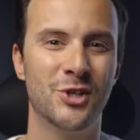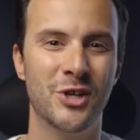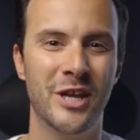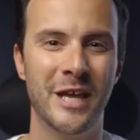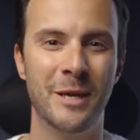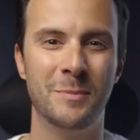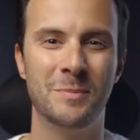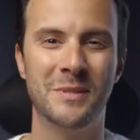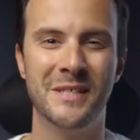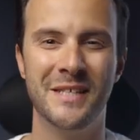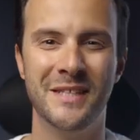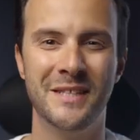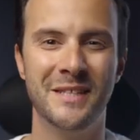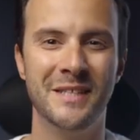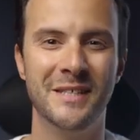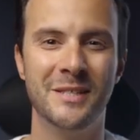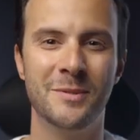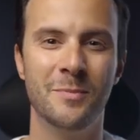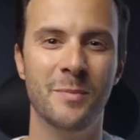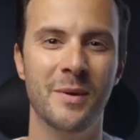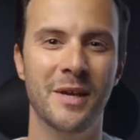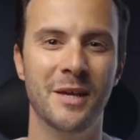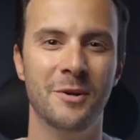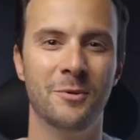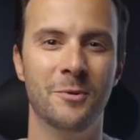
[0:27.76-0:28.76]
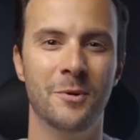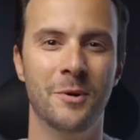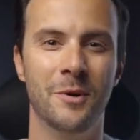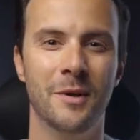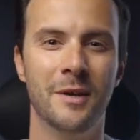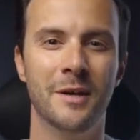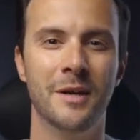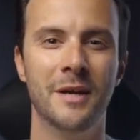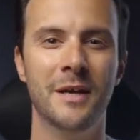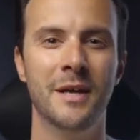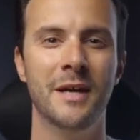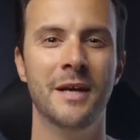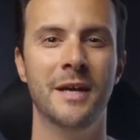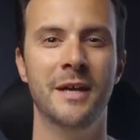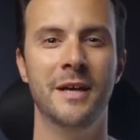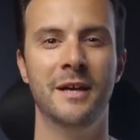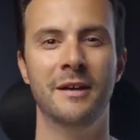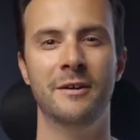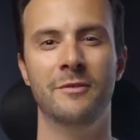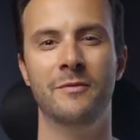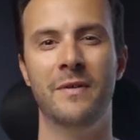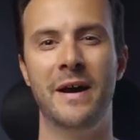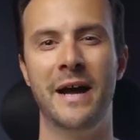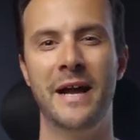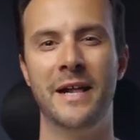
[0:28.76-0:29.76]
shapes in this B-roll?
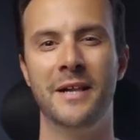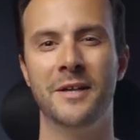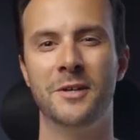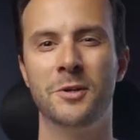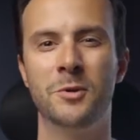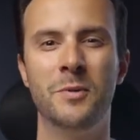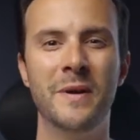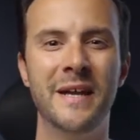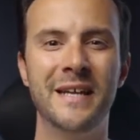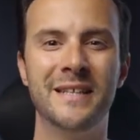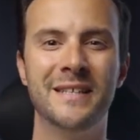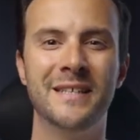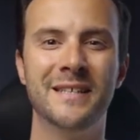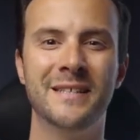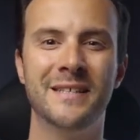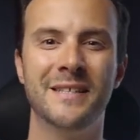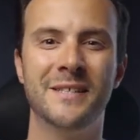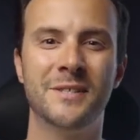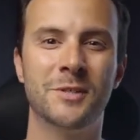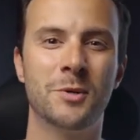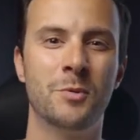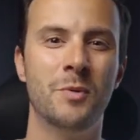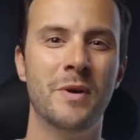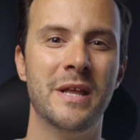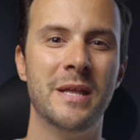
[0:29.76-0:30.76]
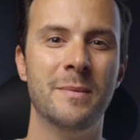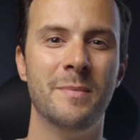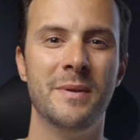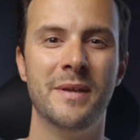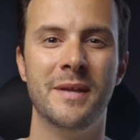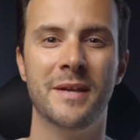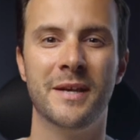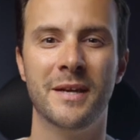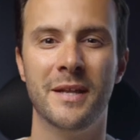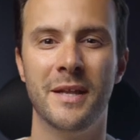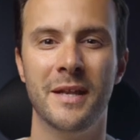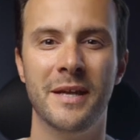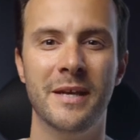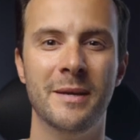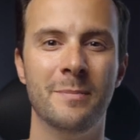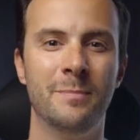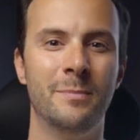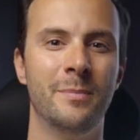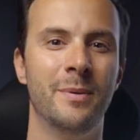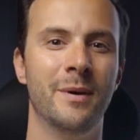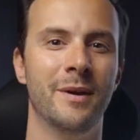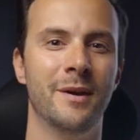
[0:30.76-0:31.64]
While creating this creamy clip,